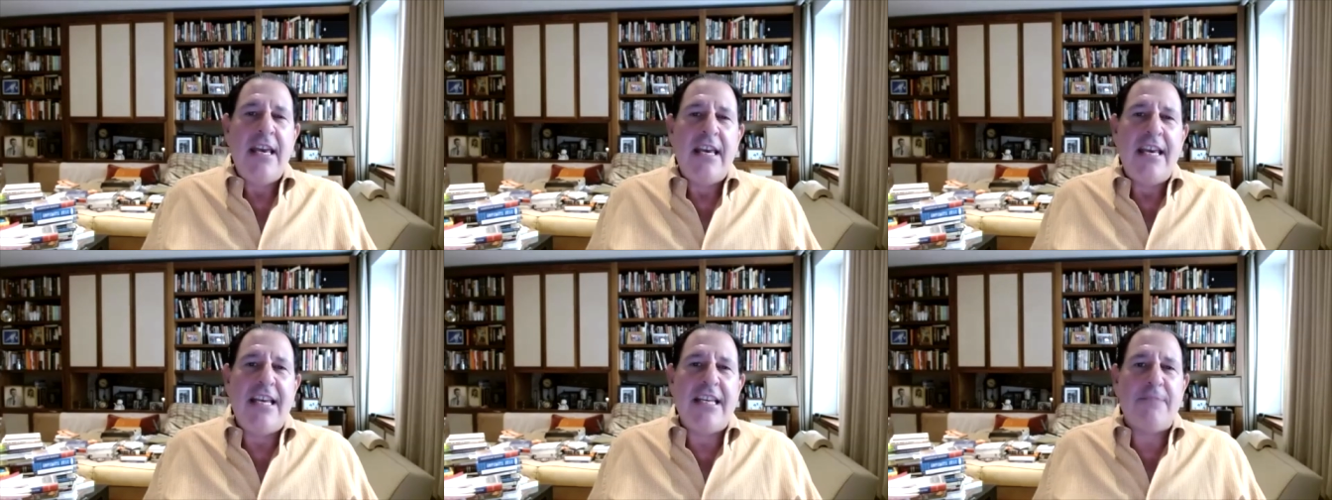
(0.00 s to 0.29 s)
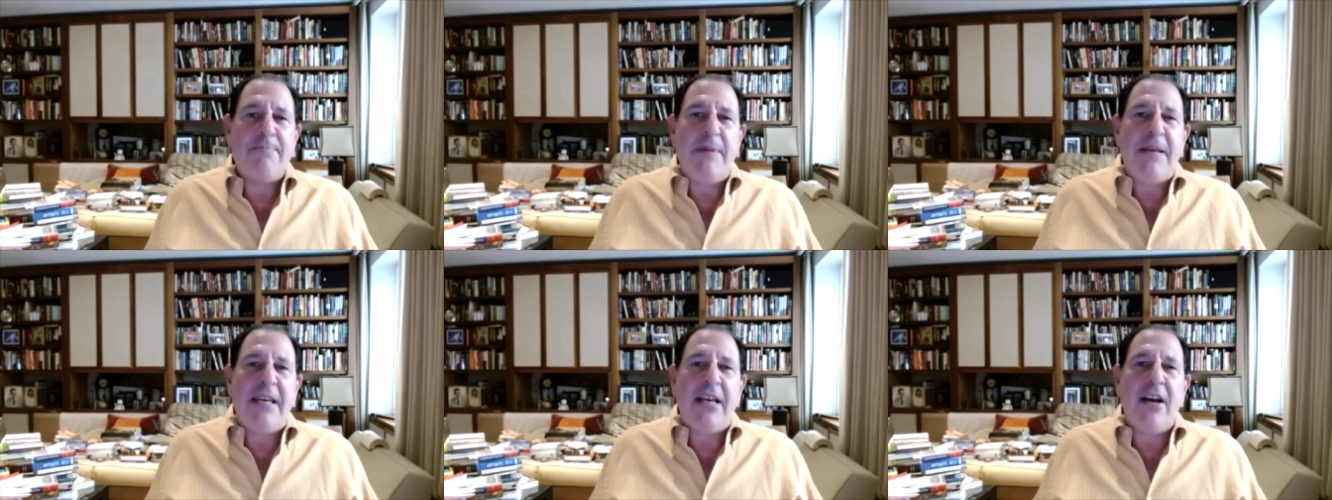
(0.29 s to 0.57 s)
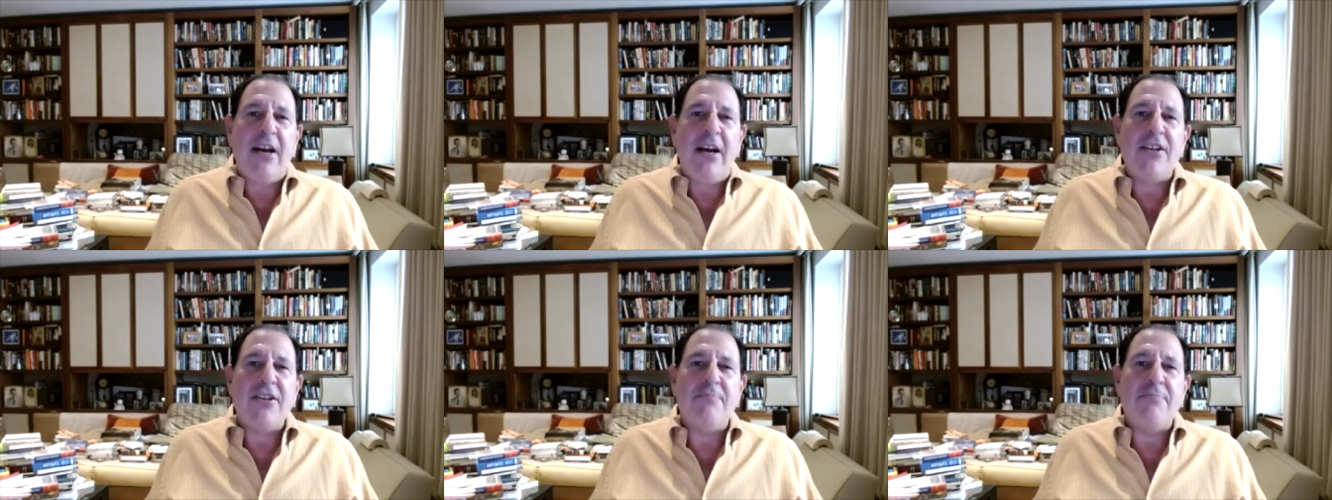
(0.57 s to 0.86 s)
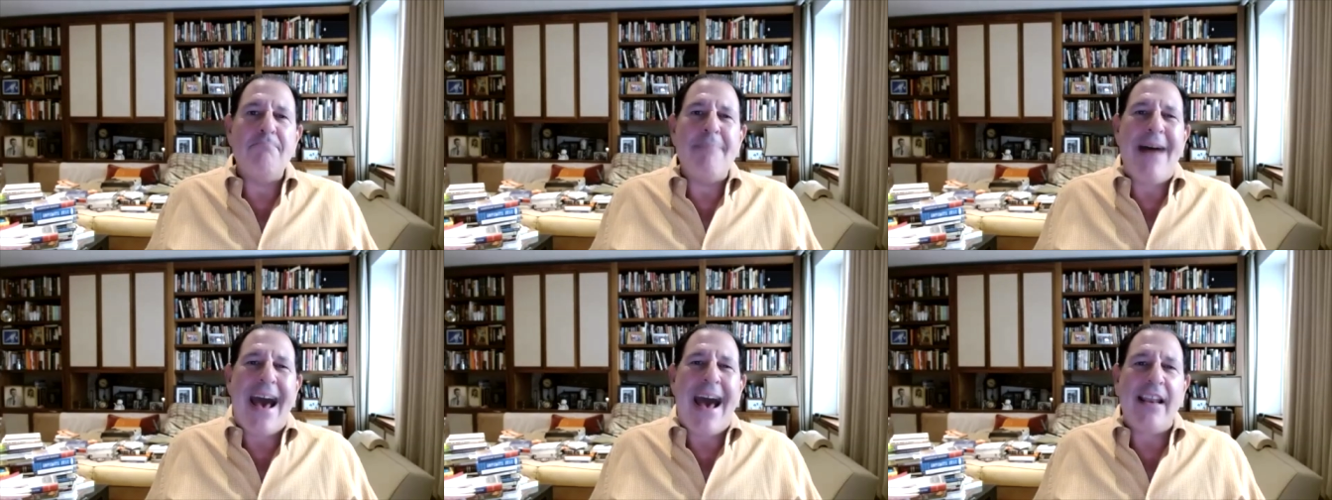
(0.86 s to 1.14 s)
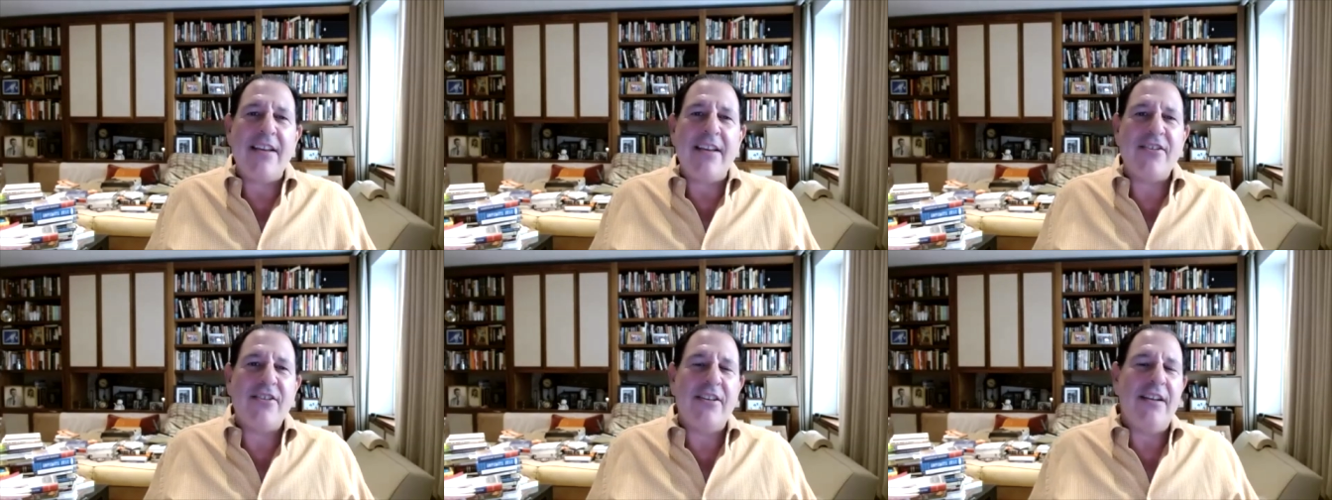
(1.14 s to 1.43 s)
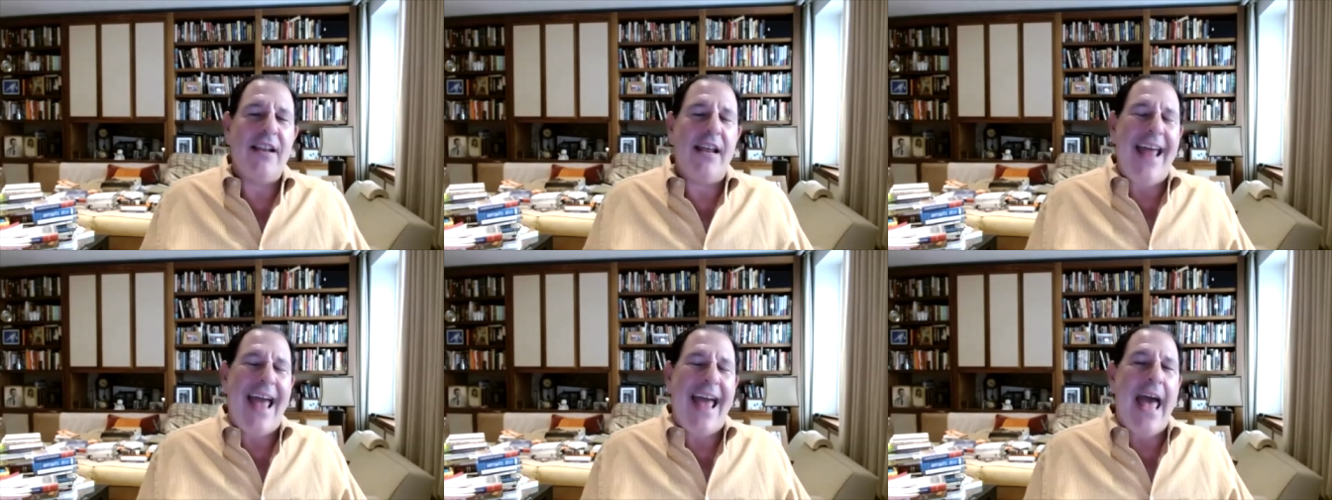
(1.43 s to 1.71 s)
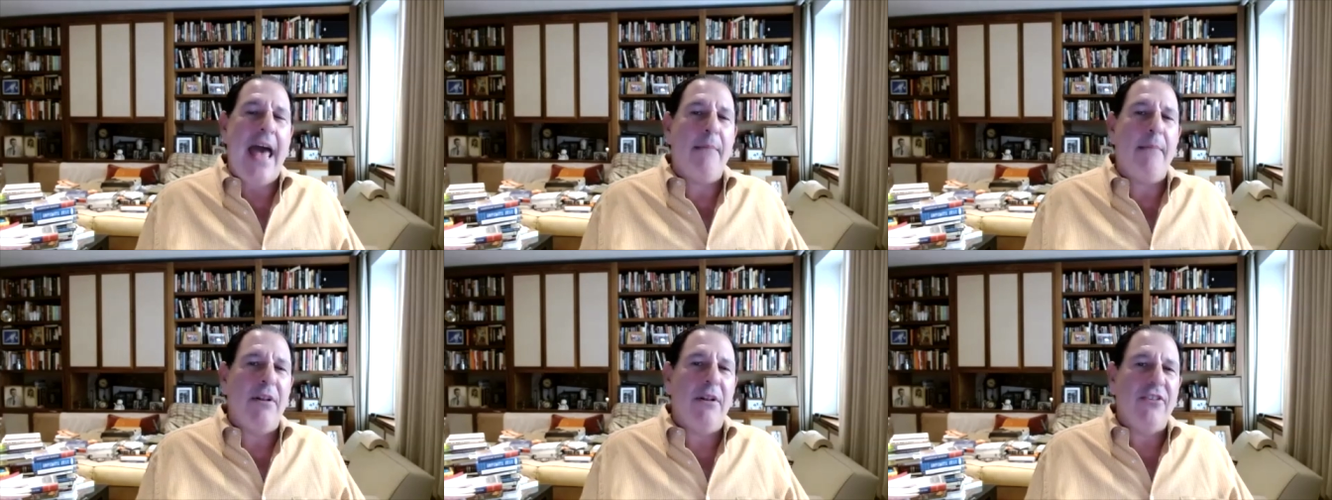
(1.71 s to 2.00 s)
is because Madison and
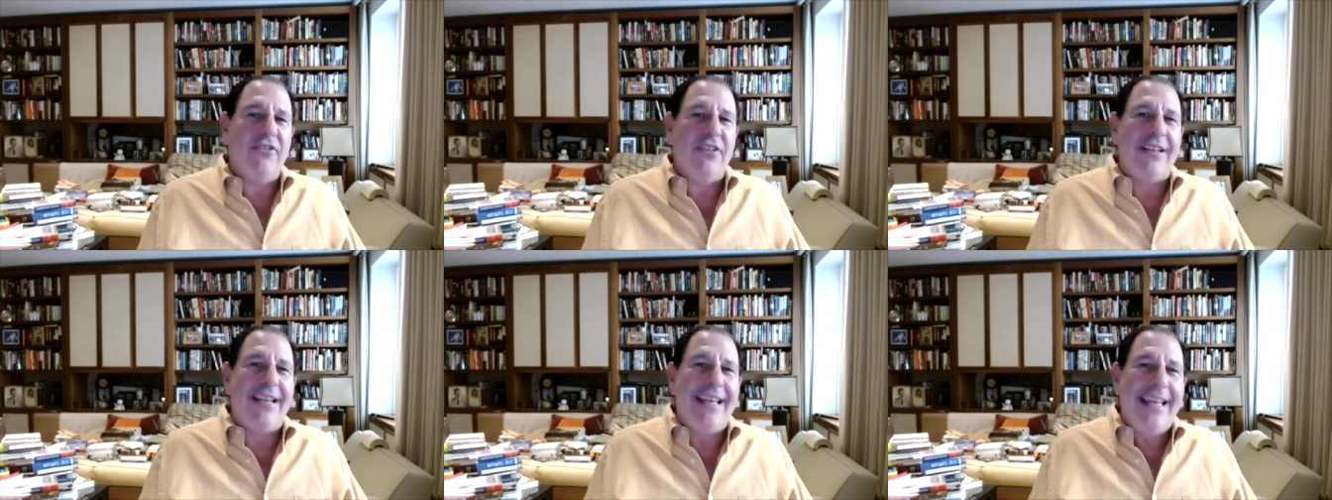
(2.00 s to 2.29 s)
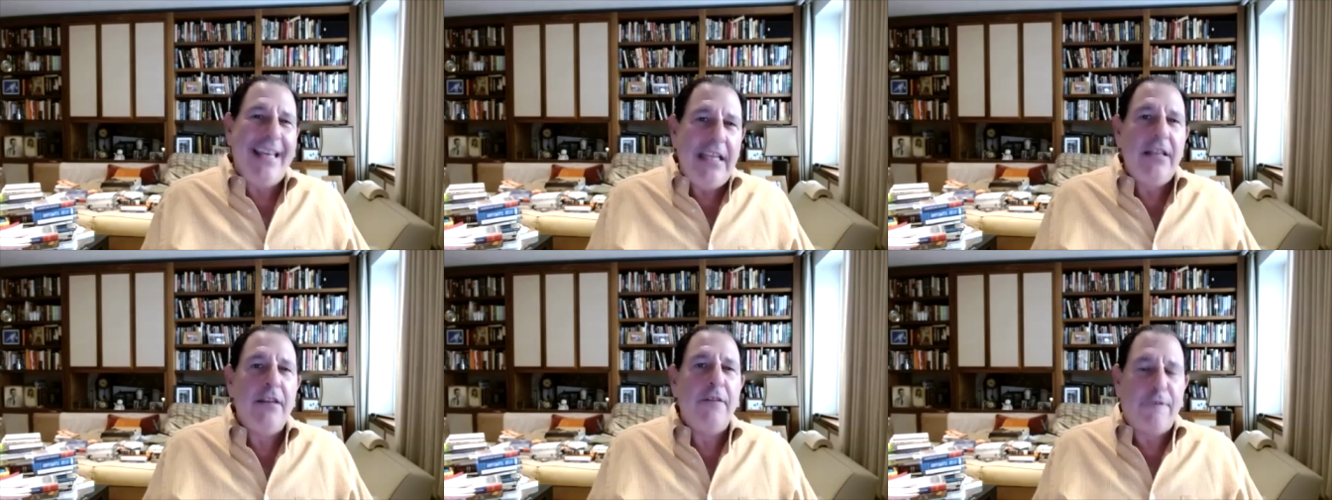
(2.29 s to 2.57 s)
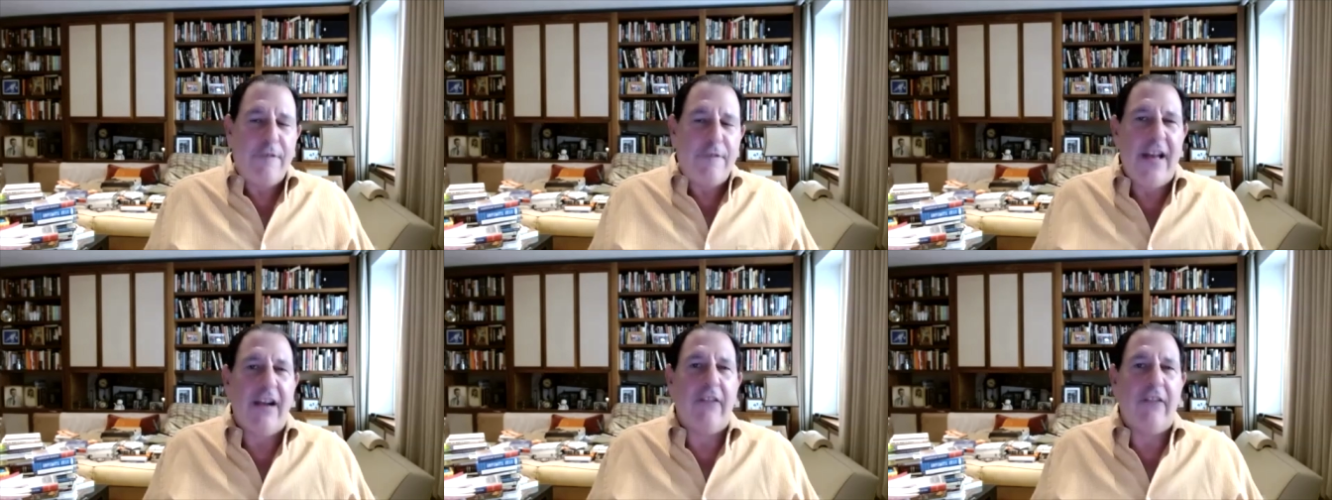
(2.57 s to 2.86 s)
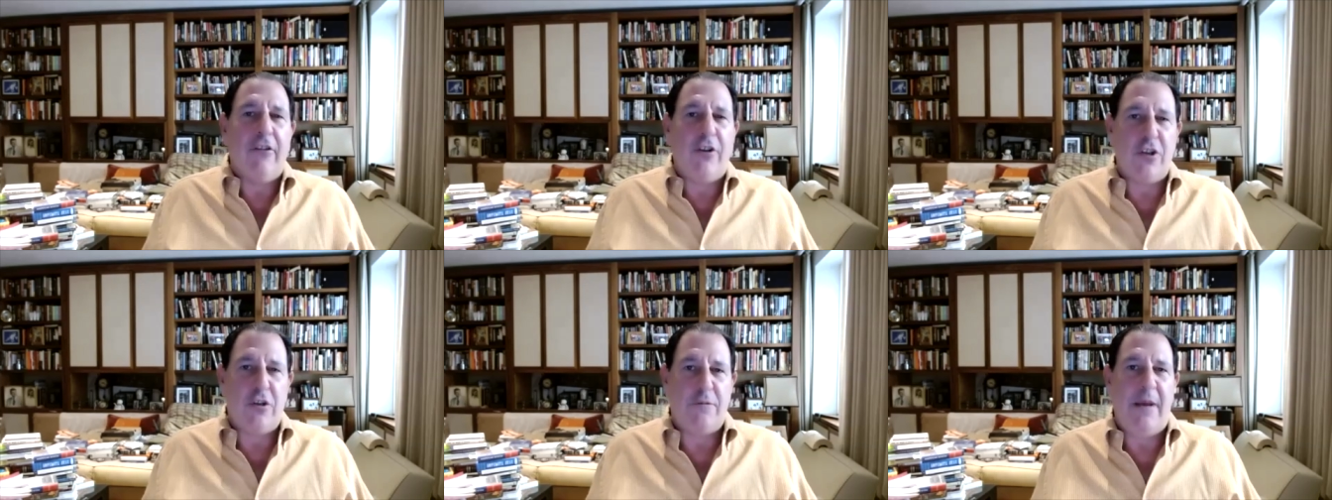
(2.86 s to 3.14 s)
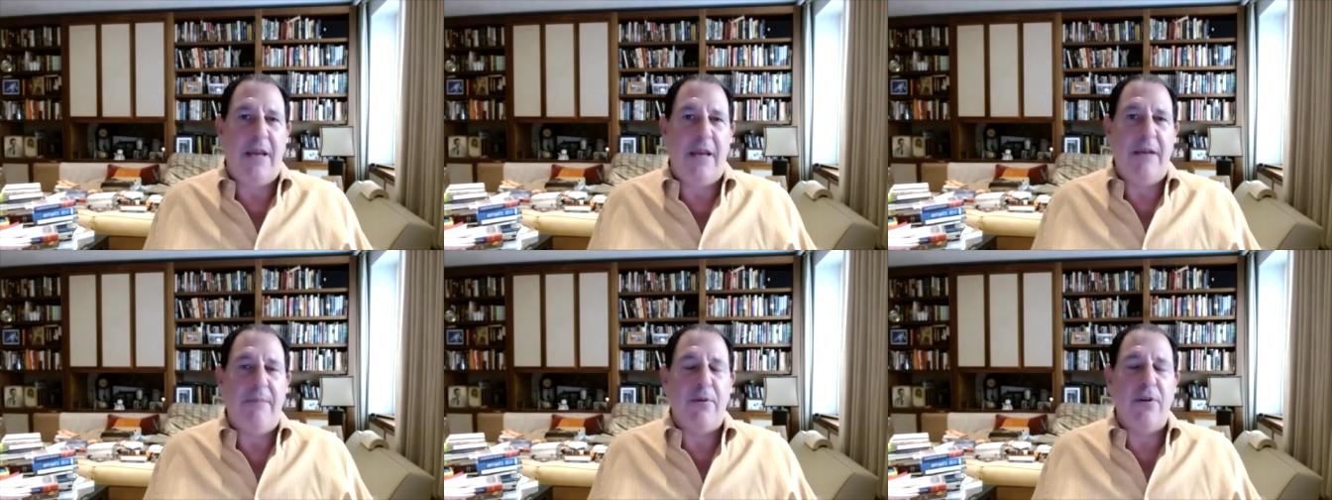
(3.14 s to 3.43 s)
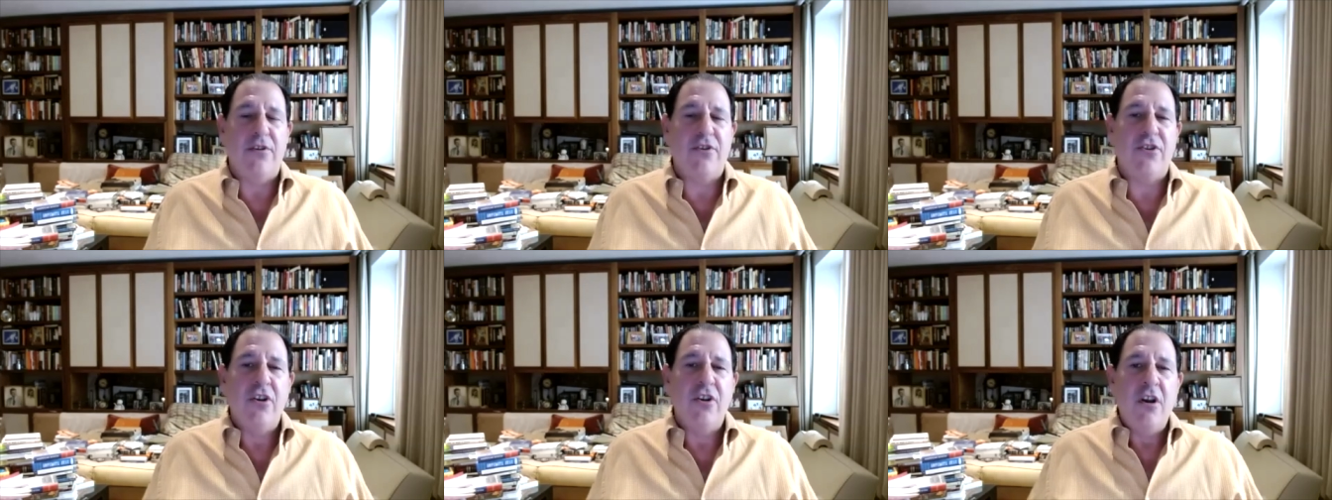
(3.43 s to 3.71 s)
Hamilton in the Federalist Papers